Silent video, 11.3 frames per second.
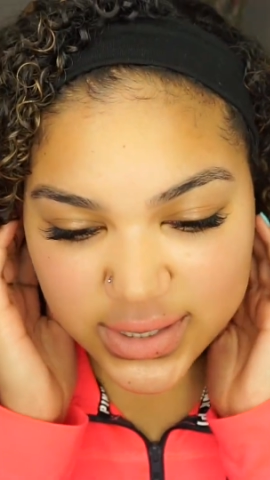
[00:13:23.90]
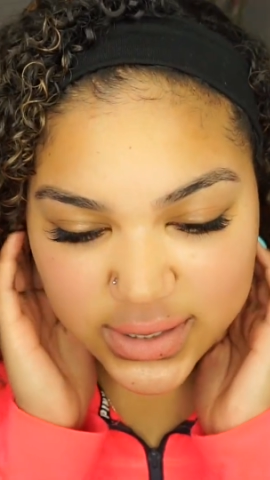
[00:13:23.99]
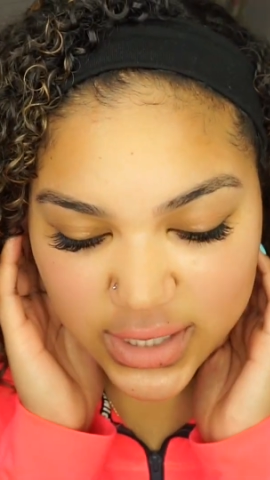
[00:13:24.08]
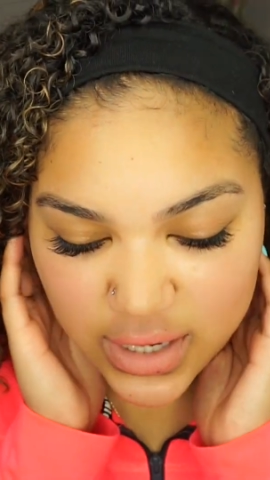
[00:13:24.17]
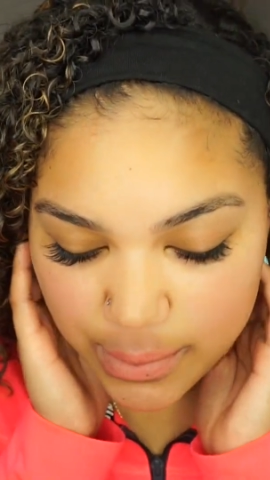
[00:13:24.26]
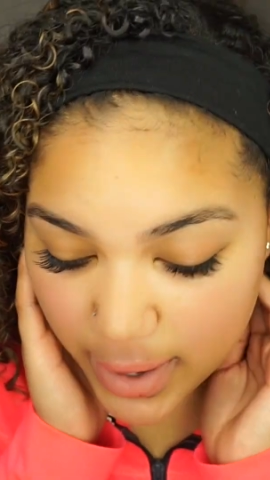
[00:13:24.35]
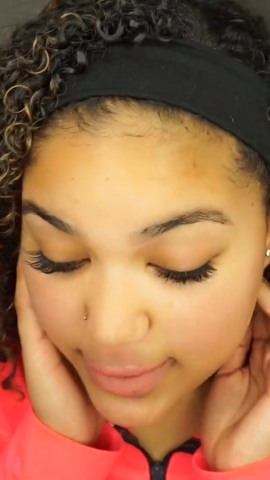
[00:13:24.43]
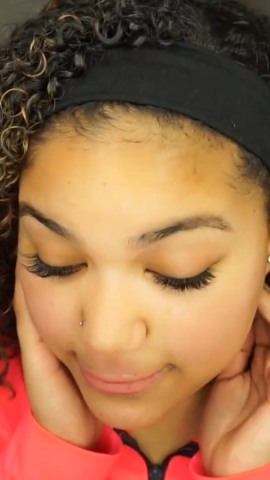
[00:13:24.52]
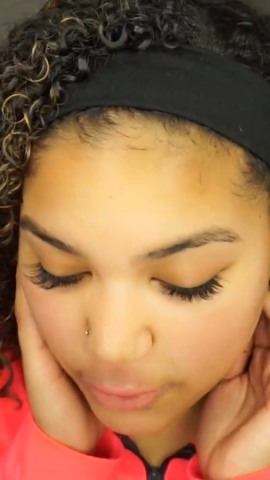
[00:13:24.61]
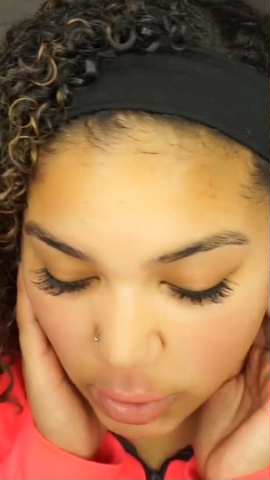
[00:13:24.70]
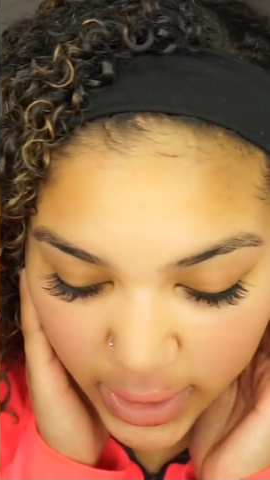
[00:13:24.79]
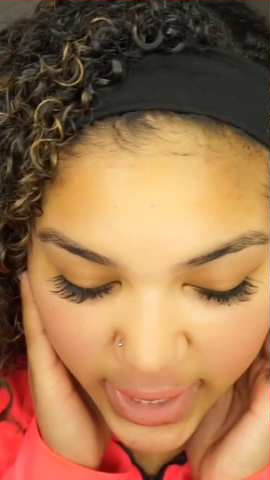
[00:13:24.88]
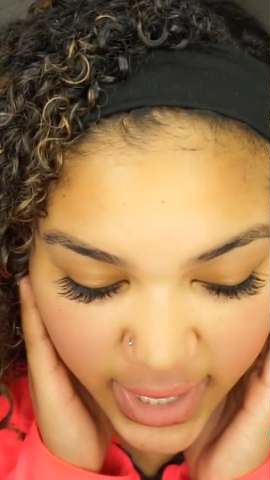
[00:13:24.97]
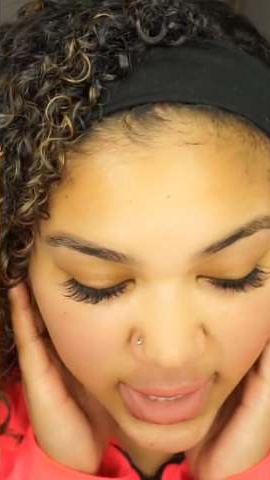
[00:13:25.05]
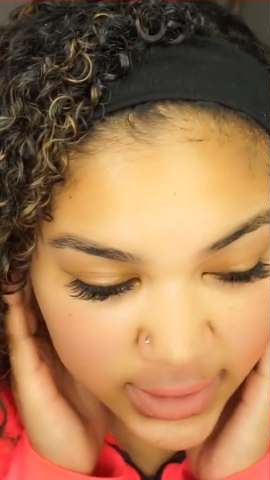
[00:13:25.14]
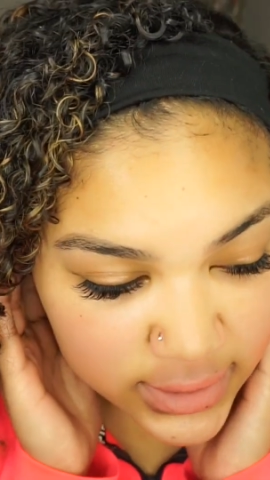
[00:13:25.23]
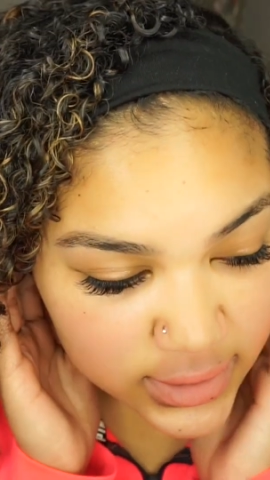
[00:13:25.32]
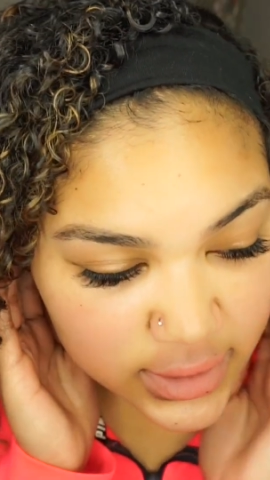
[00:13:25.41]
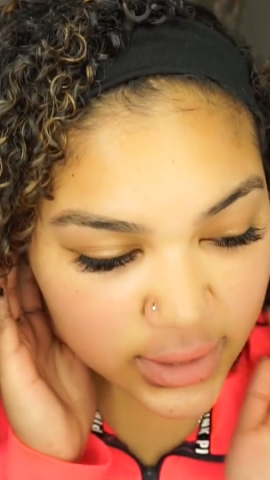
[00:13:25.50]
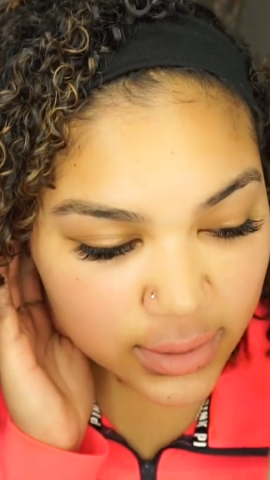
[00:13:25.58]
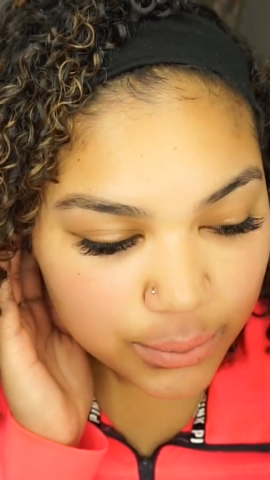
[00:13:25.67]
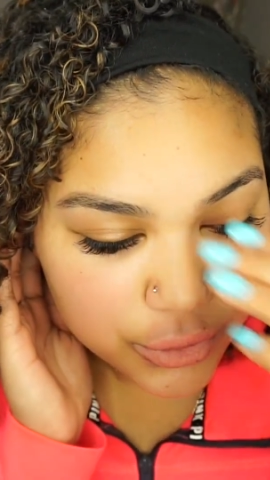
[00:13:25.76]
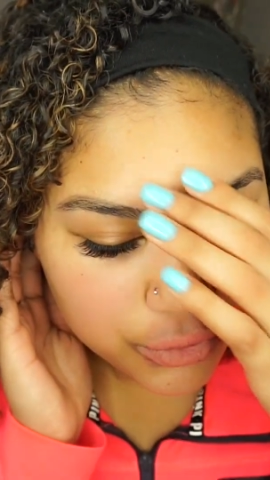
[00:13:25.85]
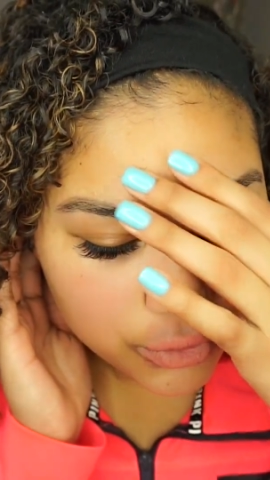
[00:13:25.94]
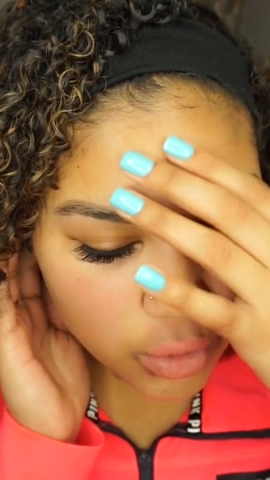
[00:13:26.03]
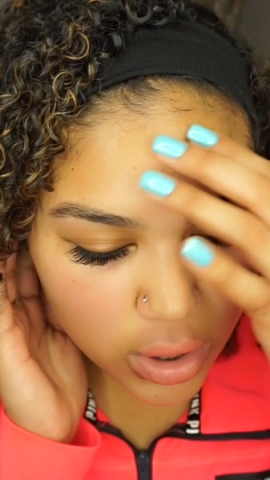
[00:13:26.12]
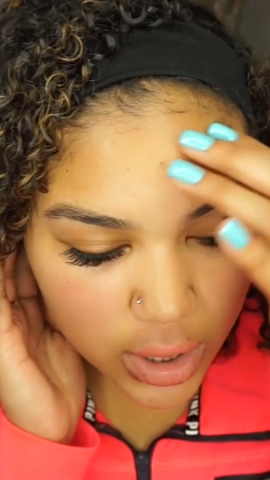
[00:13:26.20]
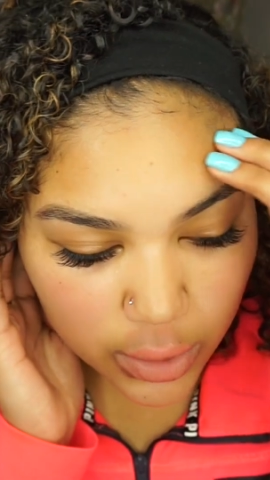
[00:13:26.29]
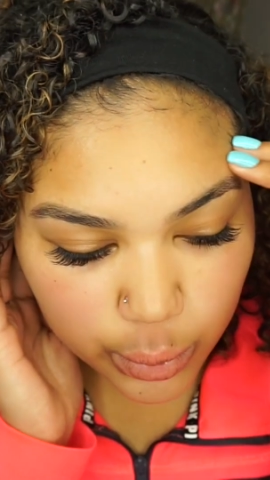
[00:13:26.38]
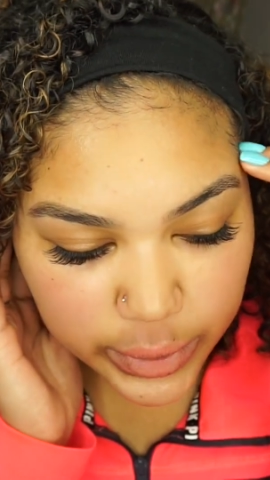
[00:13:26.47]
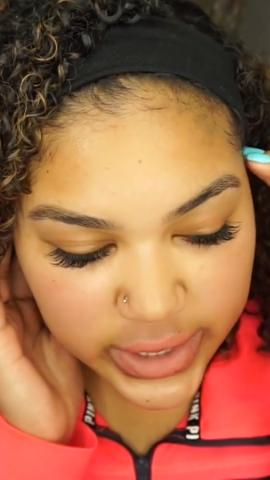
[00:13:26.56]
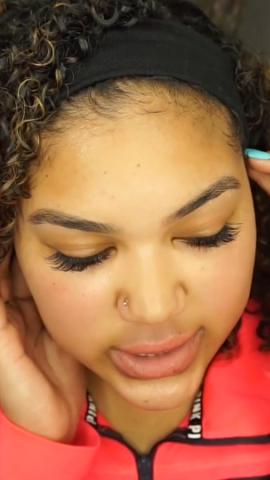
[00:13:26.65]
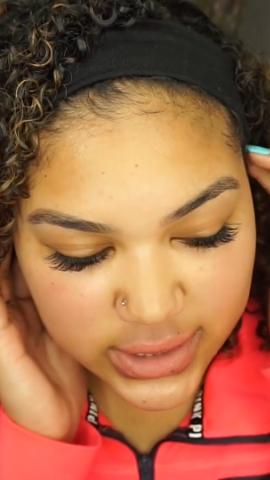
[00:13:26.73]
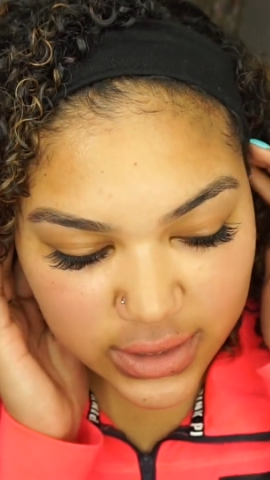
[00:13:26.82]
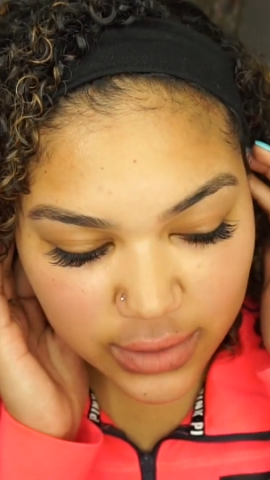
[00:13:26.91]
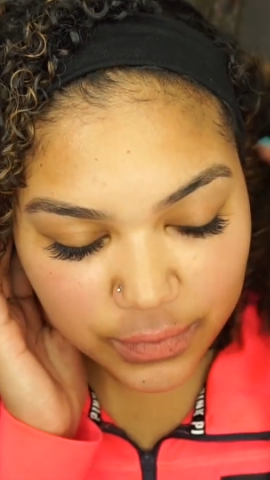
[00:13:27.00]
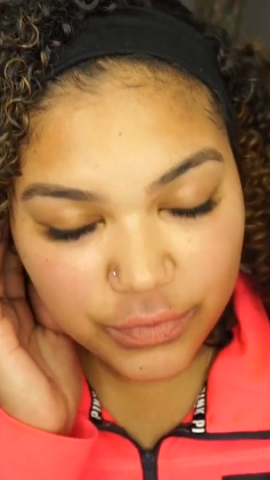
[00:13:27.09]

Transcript: see, my forehead before was